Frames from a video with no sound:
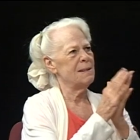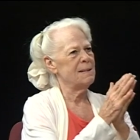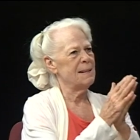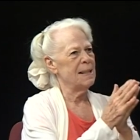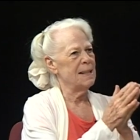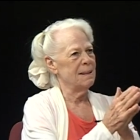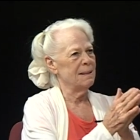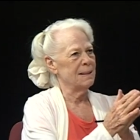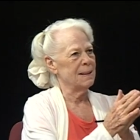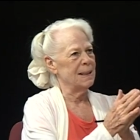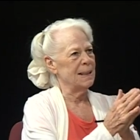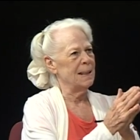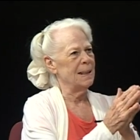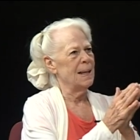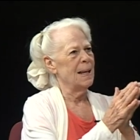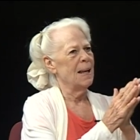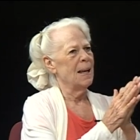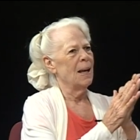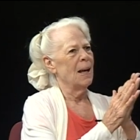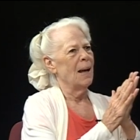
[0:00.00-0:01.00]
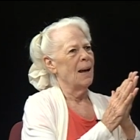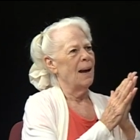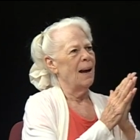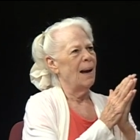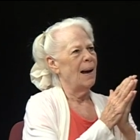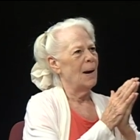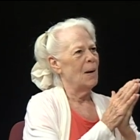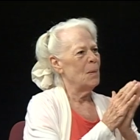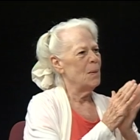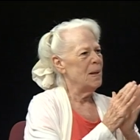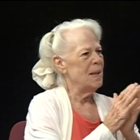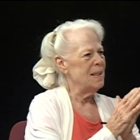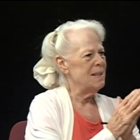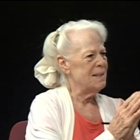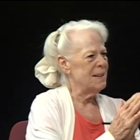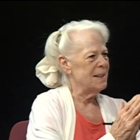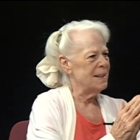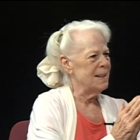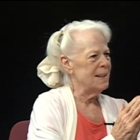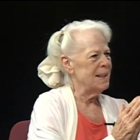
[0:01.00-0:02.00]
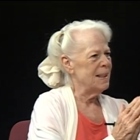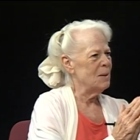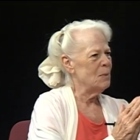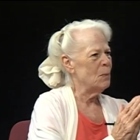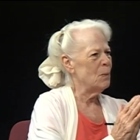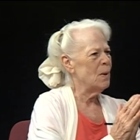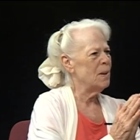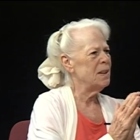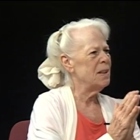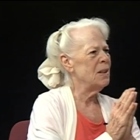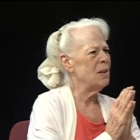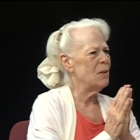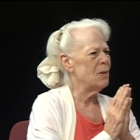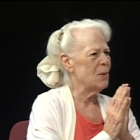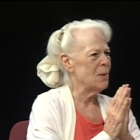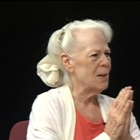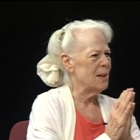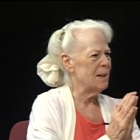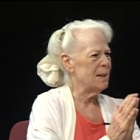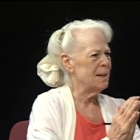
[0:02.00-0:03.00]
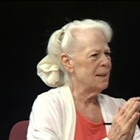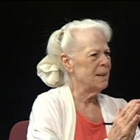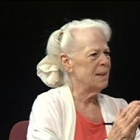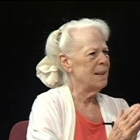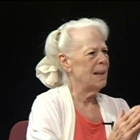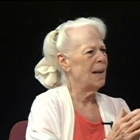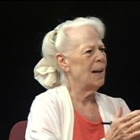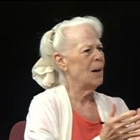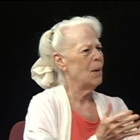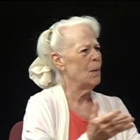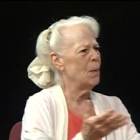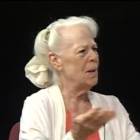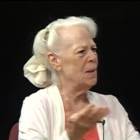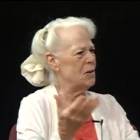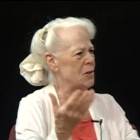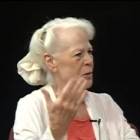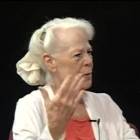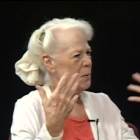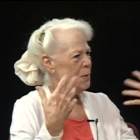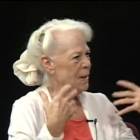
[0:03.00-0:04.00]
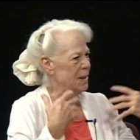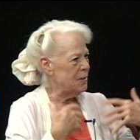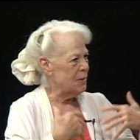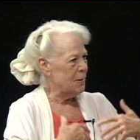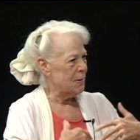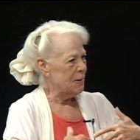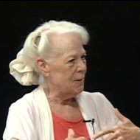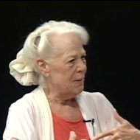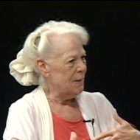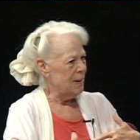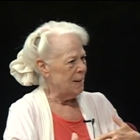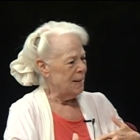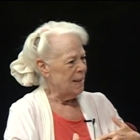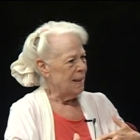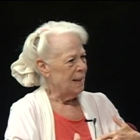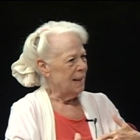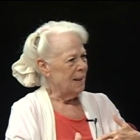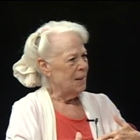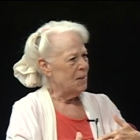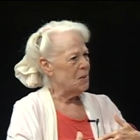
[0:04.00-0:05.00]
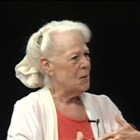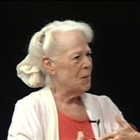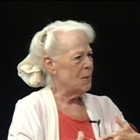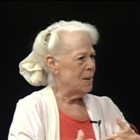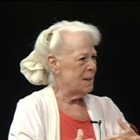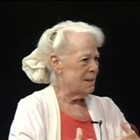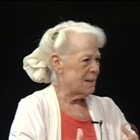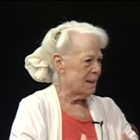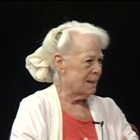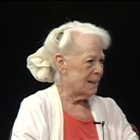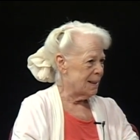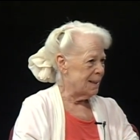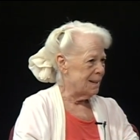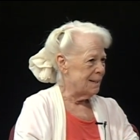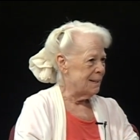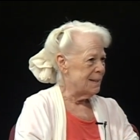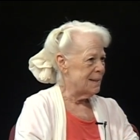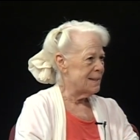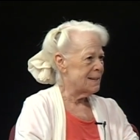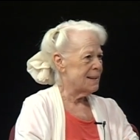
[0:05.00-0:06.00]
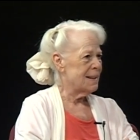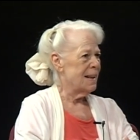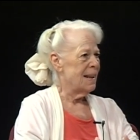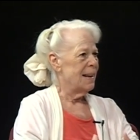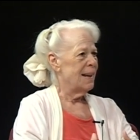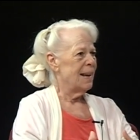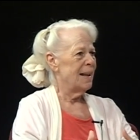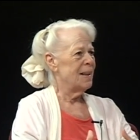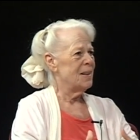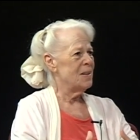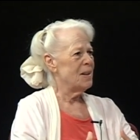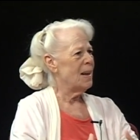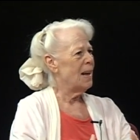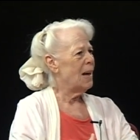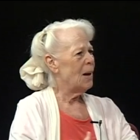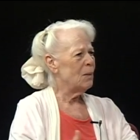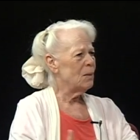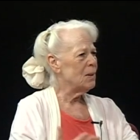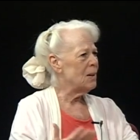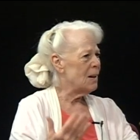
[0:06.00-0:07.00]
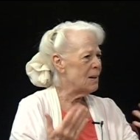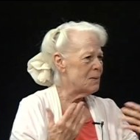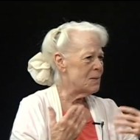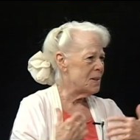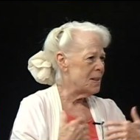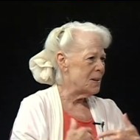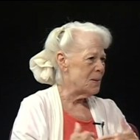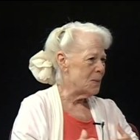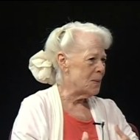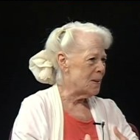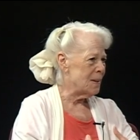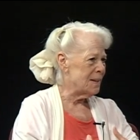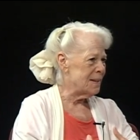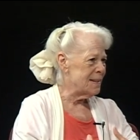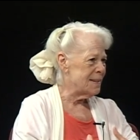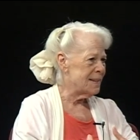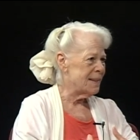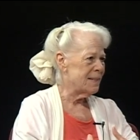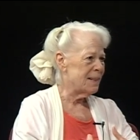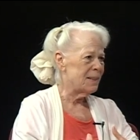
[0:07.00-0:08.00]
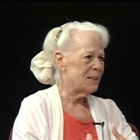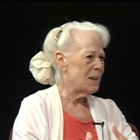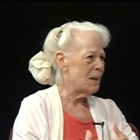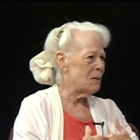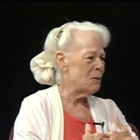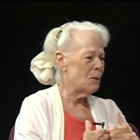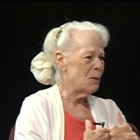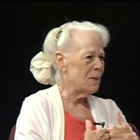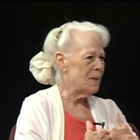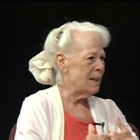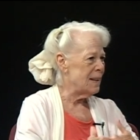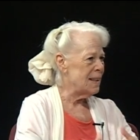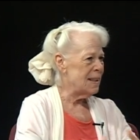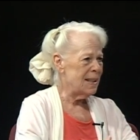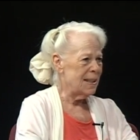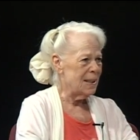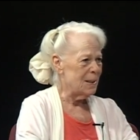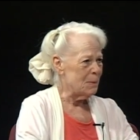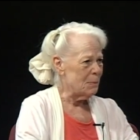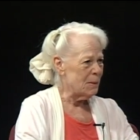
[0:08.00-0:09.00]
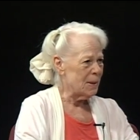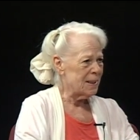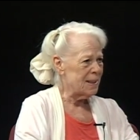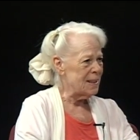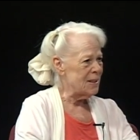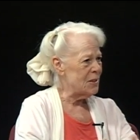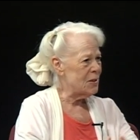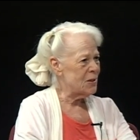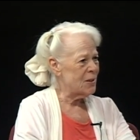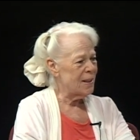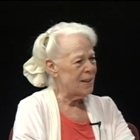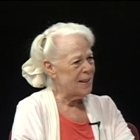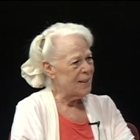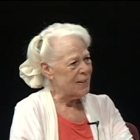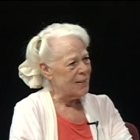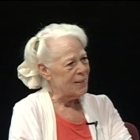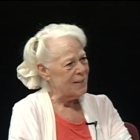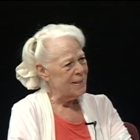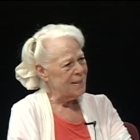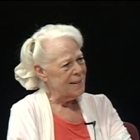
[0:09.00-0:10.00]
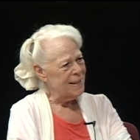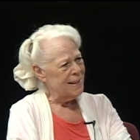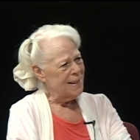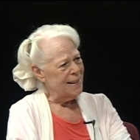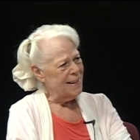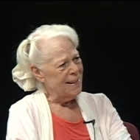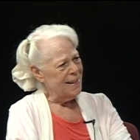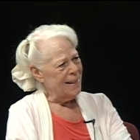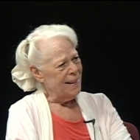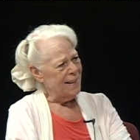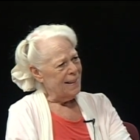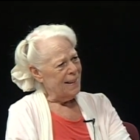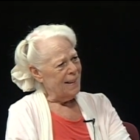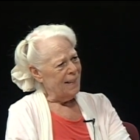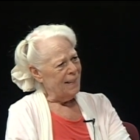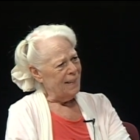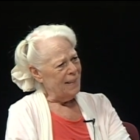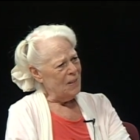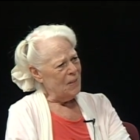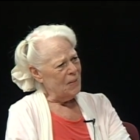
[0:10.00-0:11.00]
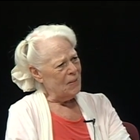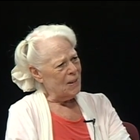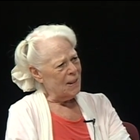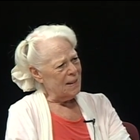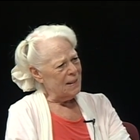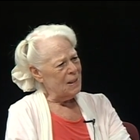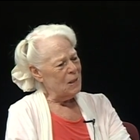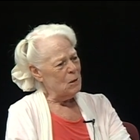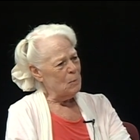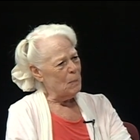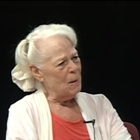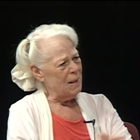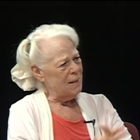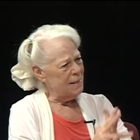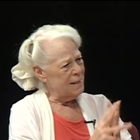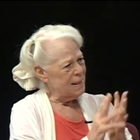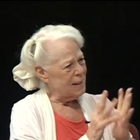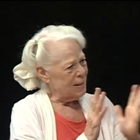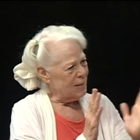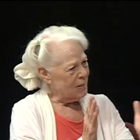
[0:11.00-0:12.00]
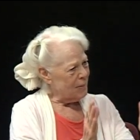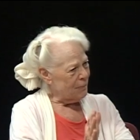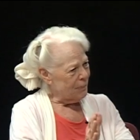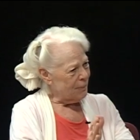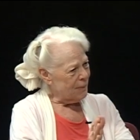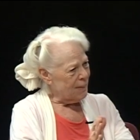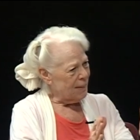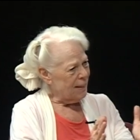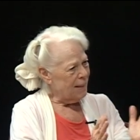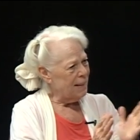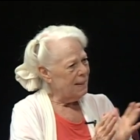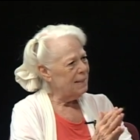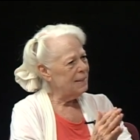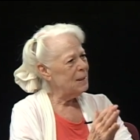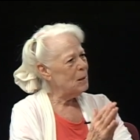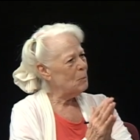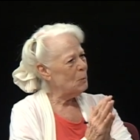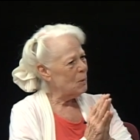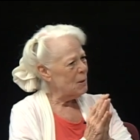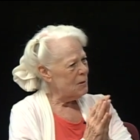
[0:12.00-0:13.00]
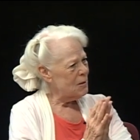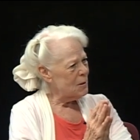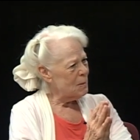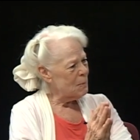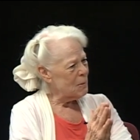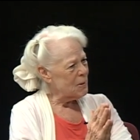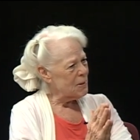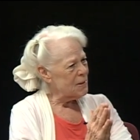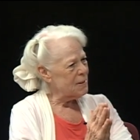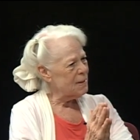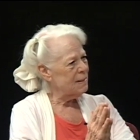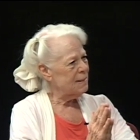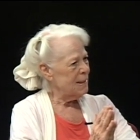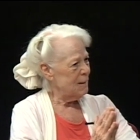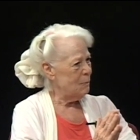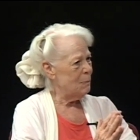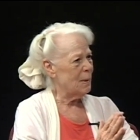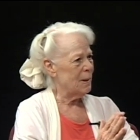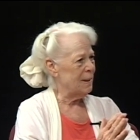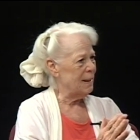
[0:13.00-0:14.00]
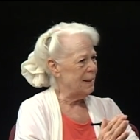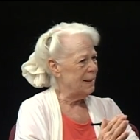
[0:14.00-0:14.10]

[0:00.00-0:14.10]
healing, how he did it and what he thought and how he surrendered to his guidance, and how loved he was, and the love within him that he shared. You've got these basic healing principles to live by.